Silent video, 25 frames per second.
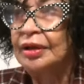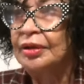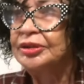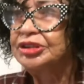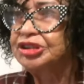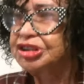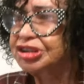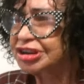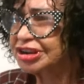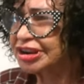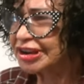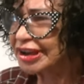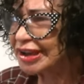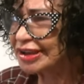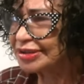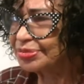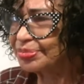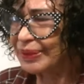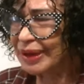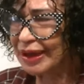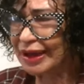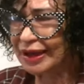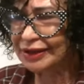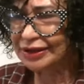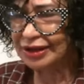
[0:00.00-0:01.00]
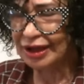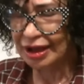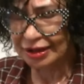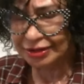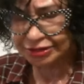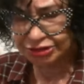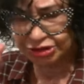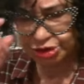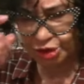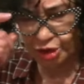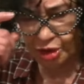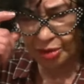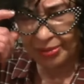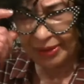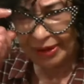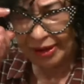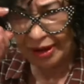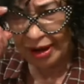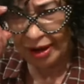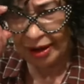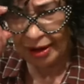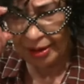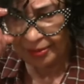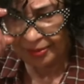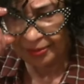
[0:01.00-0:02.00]
Jeez, man. Screw me
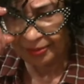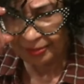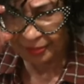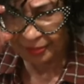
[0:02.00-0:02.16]
up.